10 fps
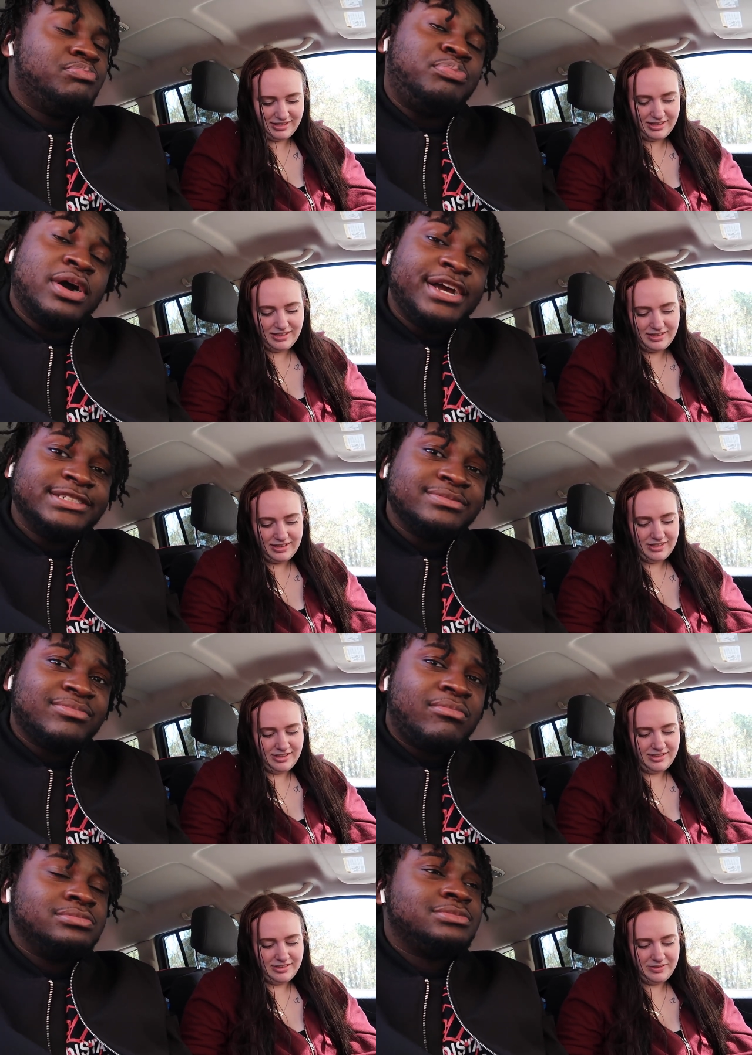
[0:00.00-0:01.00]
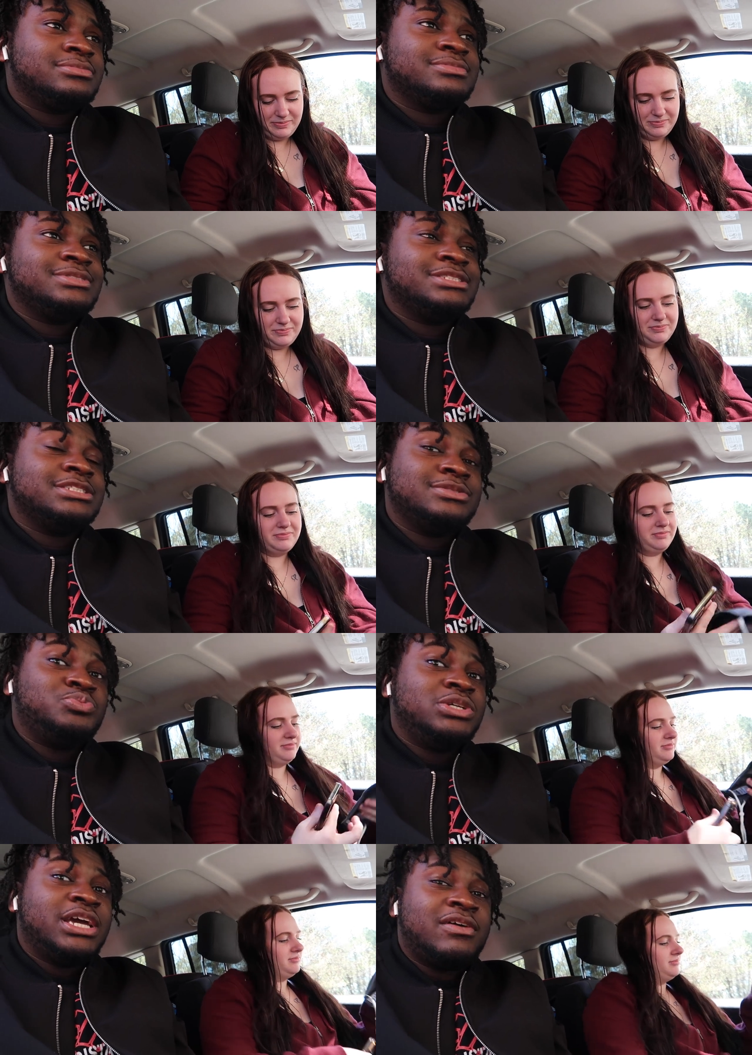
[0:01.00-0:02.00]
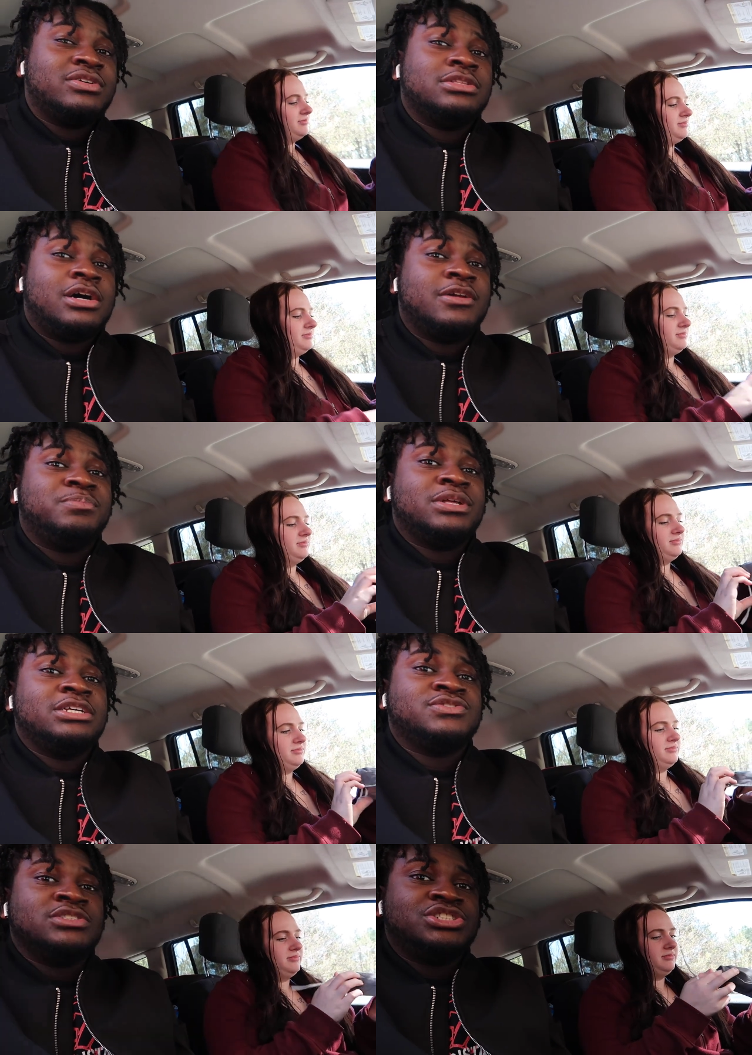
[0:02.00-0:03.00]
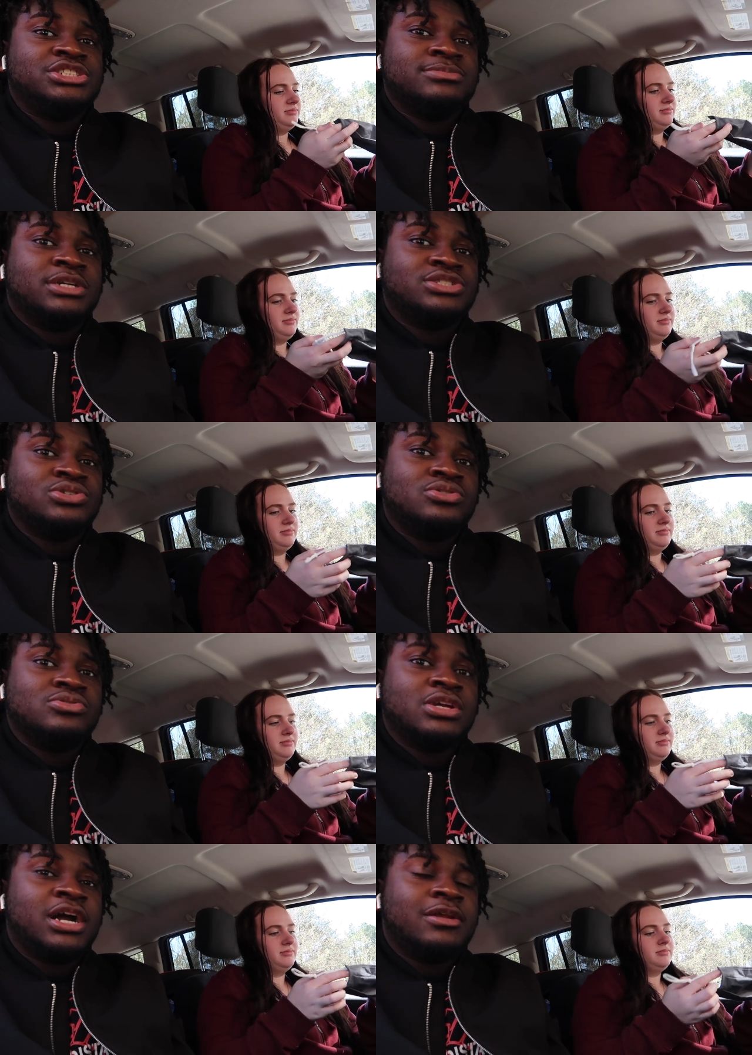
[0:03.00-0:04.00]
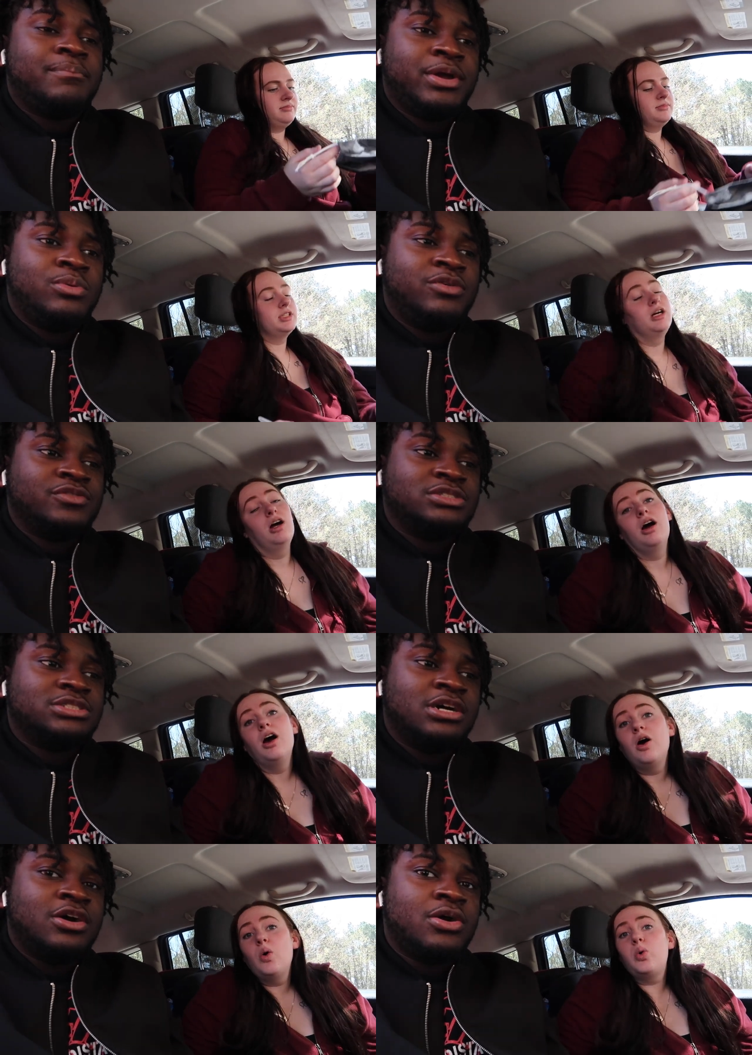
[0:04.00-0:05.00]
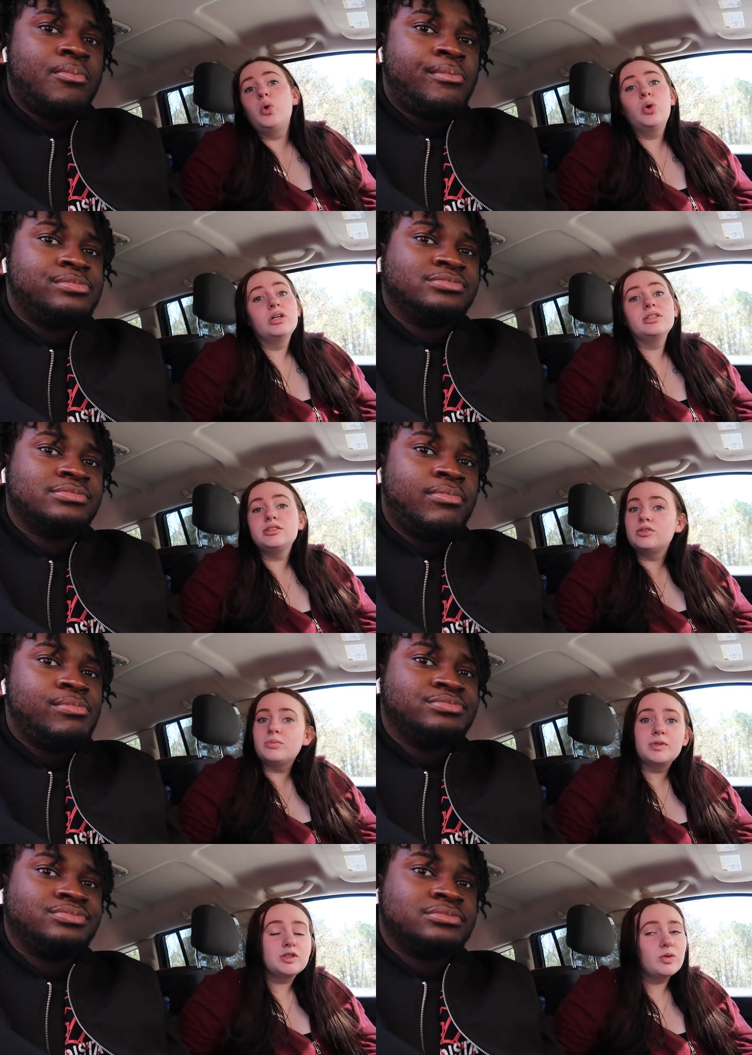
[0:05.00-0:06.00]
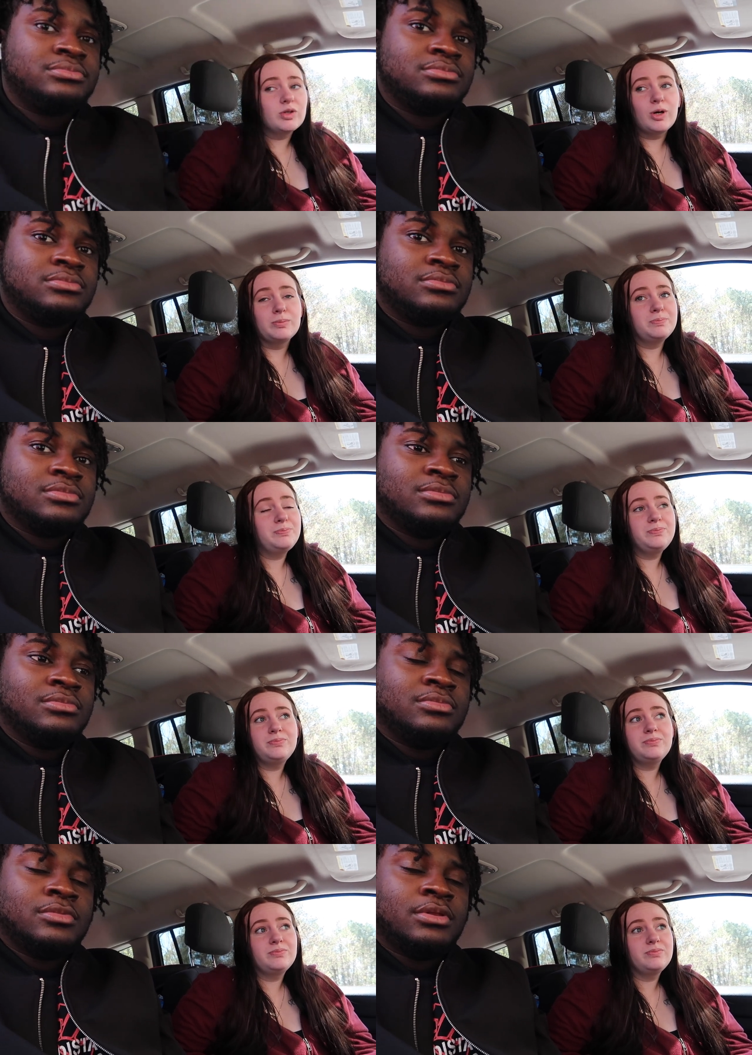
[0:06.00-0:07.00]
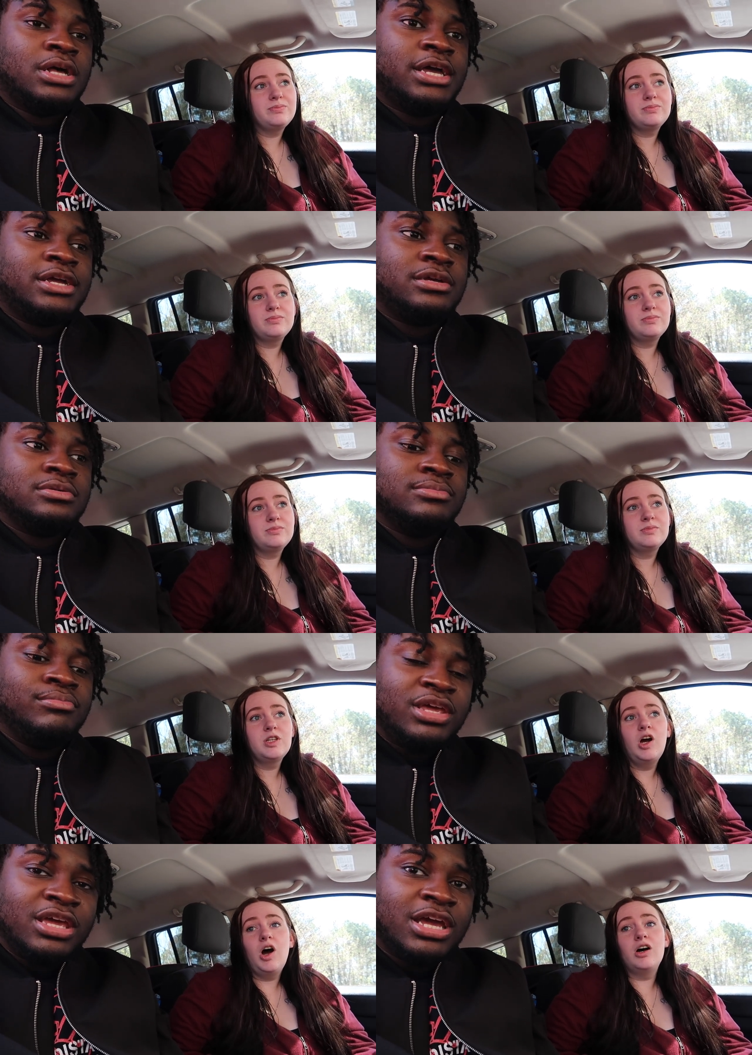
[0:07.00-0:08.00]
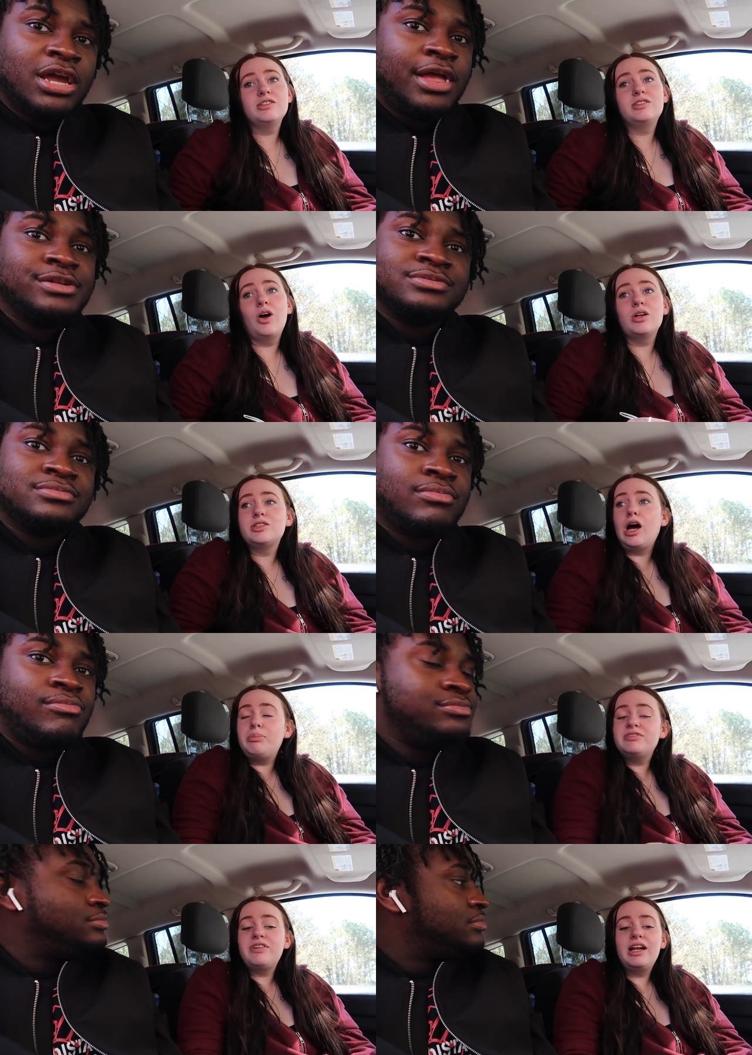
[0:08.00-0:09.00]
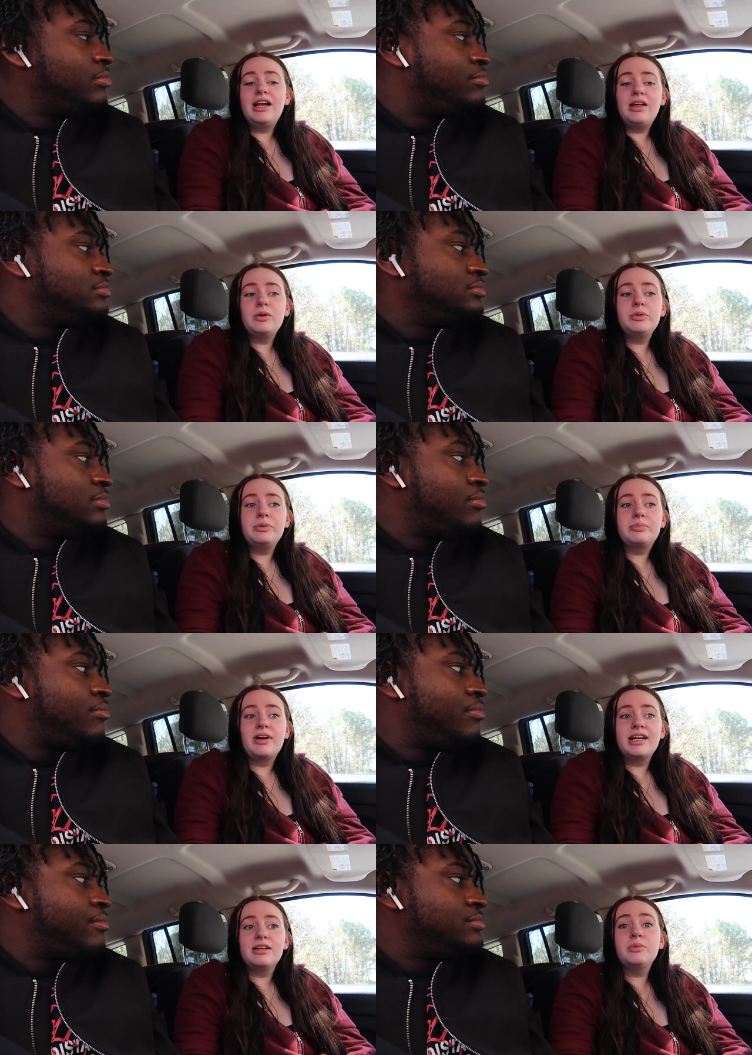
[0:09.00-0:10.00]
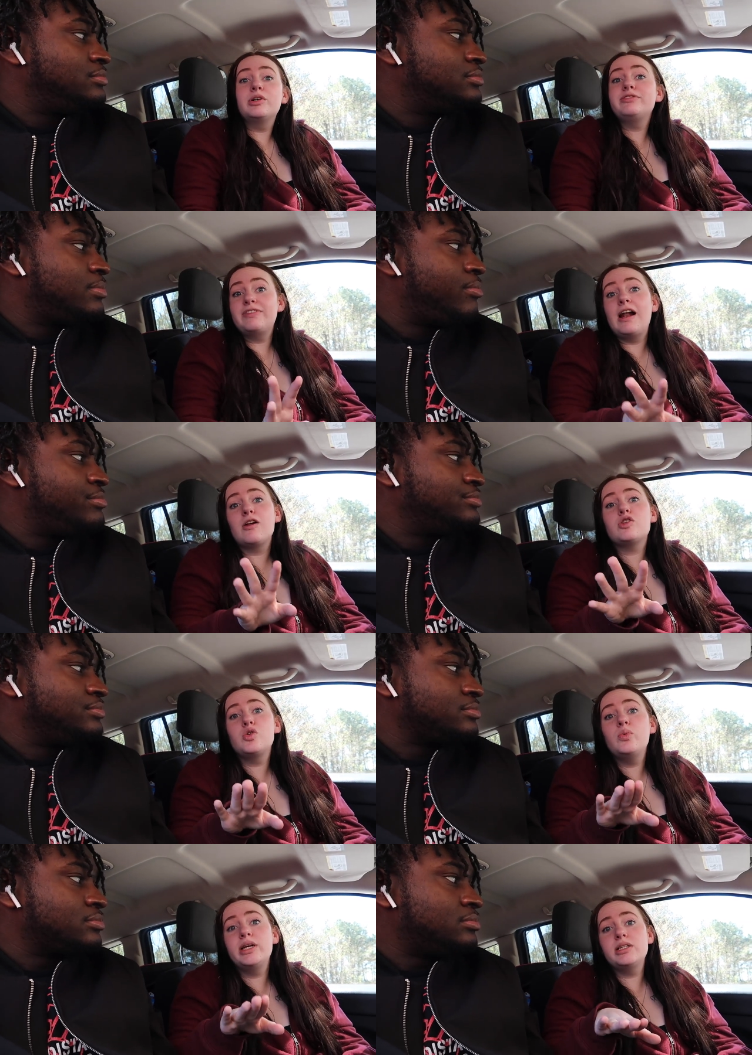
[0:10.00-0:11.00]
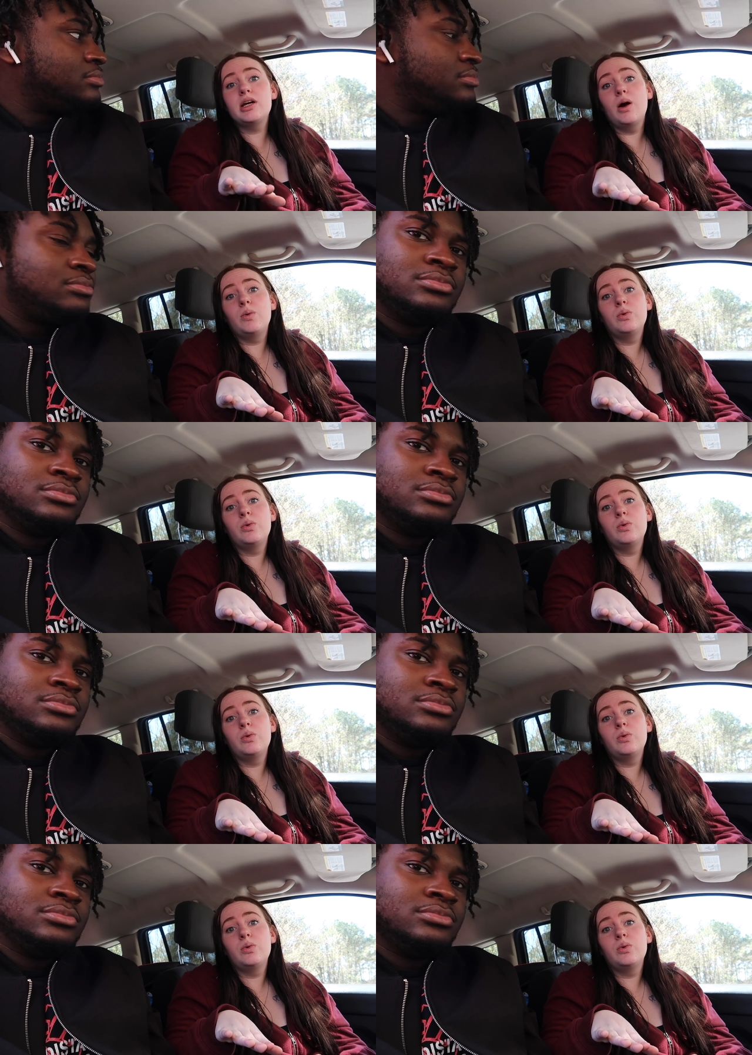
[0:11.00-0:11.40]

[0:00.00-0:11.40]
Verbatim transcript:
Speaker 1: But uh, we have a lot of plans for this year, bro. So y'all gotta bear with us. Um,
Speaker 2: so much going on.
Speaker 1: Like me. On,
Speaker 2: on, top of finding out that we were pregnant, we only found out two weeks ago.